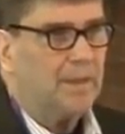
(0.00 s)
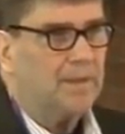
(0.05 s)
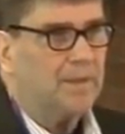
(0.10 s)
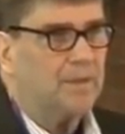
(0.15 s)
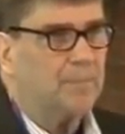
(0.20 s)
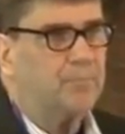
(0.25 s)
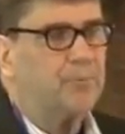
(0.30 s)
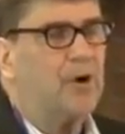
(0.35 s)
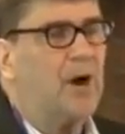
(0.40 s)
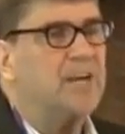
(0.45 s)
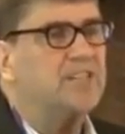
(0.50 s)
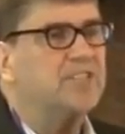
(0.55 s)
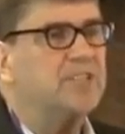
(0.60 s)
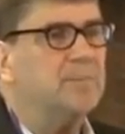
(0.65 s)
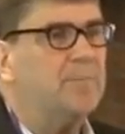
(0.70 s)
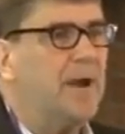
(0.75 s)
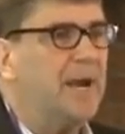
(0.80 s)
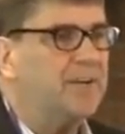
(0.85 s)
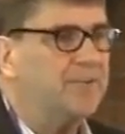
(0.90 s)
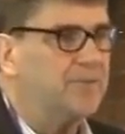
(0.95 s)
the
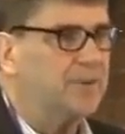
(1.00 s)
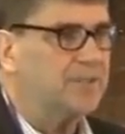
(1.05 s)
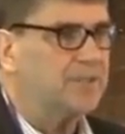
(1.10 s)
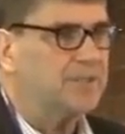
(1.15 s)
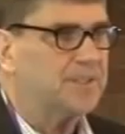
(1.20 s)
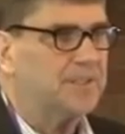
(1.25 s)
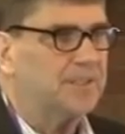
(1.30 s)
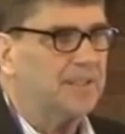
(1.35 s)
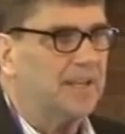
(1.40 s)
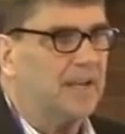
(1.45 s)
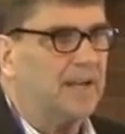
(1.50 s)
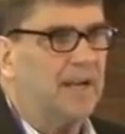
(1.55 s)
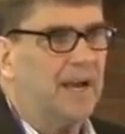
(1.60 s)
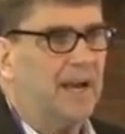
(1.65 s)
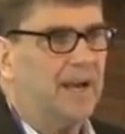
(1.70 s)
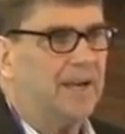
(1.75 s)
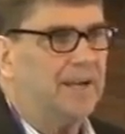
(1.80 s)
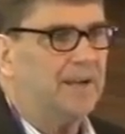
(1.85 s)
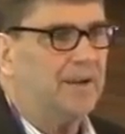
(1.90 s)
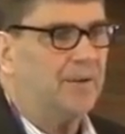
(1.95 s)
pricing matrix, like,
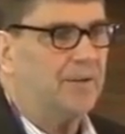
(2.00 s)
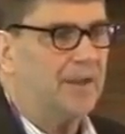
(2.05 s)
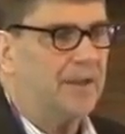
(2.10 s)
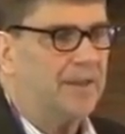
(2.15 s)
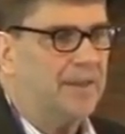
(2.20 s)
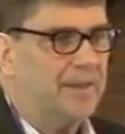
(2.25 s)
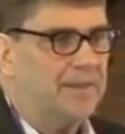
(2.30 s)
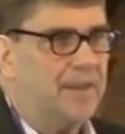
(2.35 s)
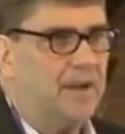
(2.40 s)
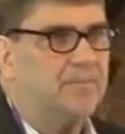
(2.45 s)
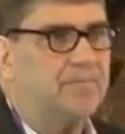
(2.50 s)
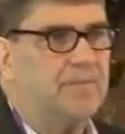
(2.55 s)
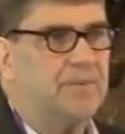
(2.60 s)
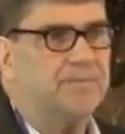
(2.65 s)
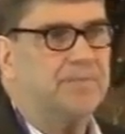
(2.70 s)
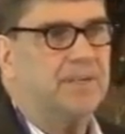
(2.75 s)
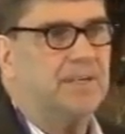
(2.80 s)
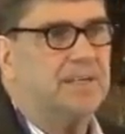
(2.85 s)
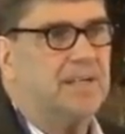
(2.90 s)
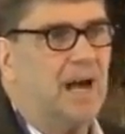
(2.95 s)
you know, that, that
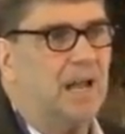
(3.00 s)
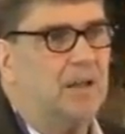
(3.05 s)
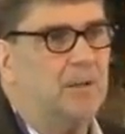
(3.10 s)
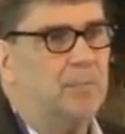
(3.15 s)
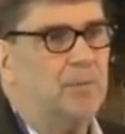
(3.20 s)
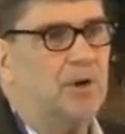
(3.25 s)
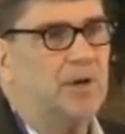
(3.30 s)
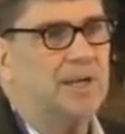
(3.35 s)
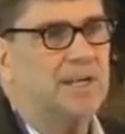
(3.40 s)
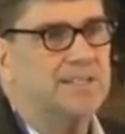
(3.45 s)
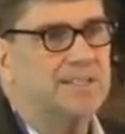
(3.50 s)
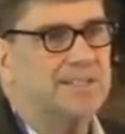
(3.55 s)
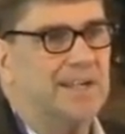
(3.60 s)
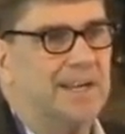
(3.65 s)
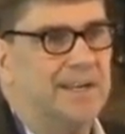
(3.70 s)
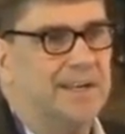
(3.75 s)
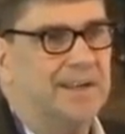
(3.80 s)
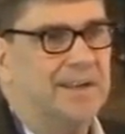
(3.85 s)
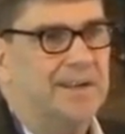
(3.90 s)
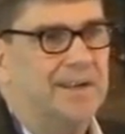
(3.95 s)
fifteen dollar book I
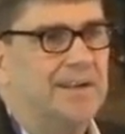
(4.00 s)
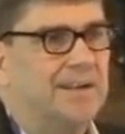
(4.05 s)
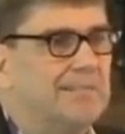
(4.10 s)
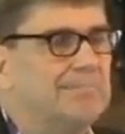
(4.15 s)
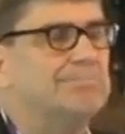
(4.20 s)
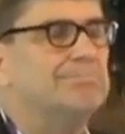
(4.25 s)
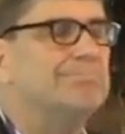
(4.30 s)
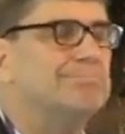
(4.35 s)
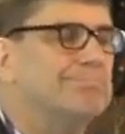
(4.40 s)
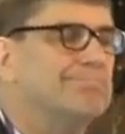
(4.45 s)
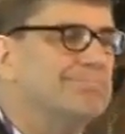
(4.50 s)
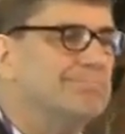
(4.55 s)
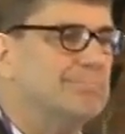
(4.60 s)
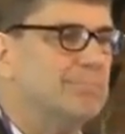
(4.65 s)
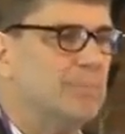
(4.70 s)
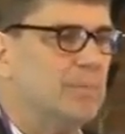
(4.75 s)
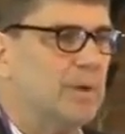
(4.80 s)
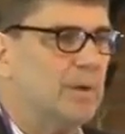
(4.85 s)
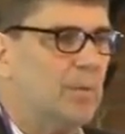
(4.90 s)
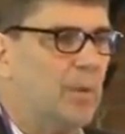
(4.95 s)
said,
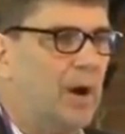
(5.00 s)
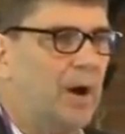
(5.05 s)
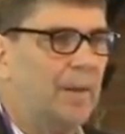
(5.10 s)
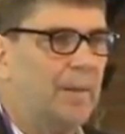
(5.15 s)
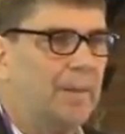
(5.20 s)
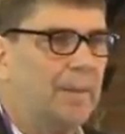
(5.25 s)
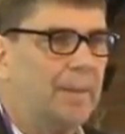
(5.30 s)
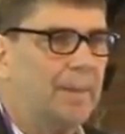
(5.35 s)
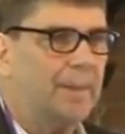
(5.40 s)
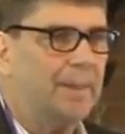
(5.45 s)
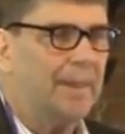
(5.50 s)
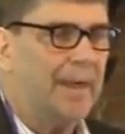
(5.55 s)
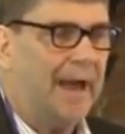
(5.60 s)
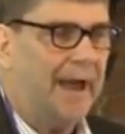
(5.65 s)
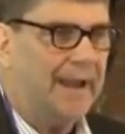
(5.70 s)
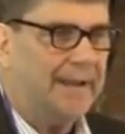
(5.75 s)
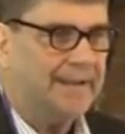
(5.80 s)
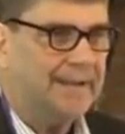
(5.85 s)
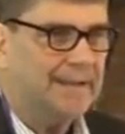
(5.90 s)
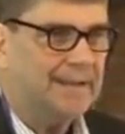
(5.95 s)
well,
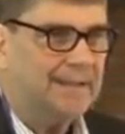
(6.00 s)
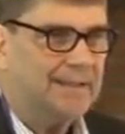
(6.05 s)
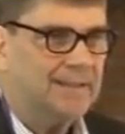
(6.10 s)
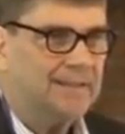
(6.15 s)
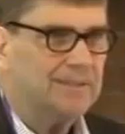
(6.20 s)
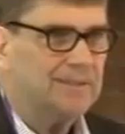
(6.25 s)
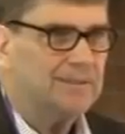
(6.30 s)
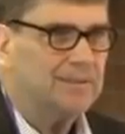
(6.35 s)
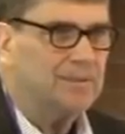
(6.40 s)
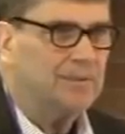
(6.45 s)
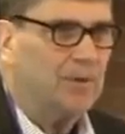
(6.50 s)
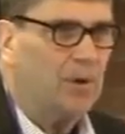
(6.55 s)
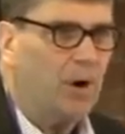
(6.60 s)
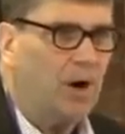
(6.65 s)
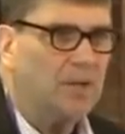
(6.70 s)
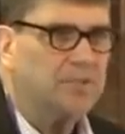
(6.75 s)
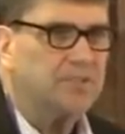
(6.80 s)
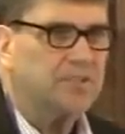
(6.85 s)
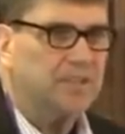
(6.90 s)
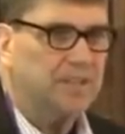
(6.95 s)
that
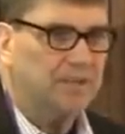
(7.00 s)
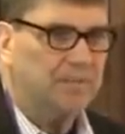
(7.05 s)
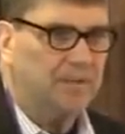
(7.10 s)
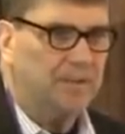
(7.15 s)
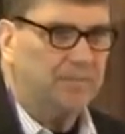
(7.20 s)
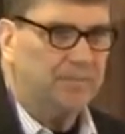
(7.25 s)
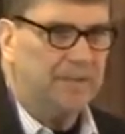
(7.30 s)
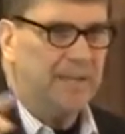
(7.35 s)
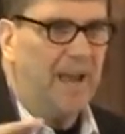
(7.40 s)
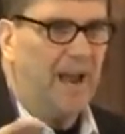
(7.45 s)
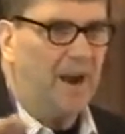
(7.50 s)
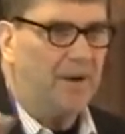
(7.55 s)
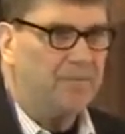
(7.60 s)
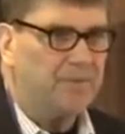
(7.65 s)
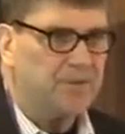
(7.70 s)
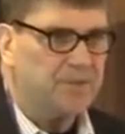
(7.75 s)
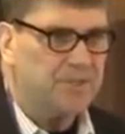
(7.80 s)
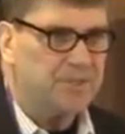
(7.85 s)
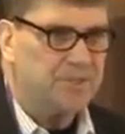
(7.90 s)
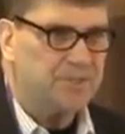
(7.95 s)
cost, if, if the
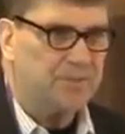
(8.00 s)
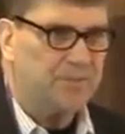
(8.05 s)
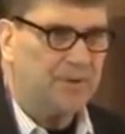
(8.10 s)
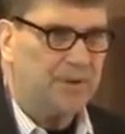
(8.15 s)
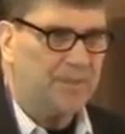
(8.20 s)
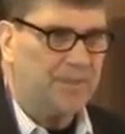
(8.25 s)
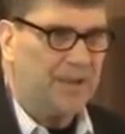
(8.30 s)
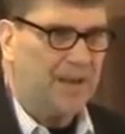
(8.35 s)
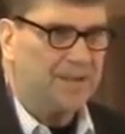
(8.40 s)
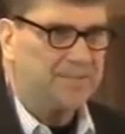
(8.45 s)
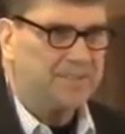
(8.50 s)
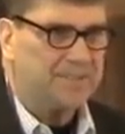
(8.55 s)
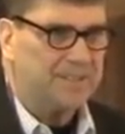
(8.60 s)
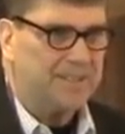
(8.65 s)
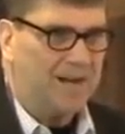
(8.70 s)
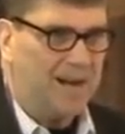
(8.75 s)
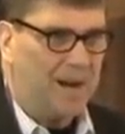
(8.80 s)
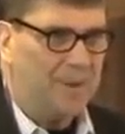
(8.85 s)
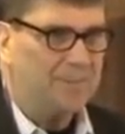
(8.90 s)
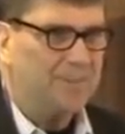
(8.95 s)
average is three thousand
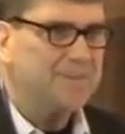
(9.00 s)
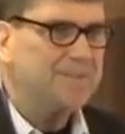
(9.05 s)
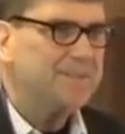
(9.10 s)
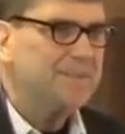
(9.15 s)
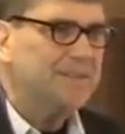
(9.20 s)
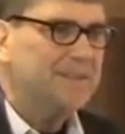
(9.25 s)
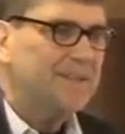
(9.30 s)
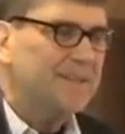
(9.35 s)
copies,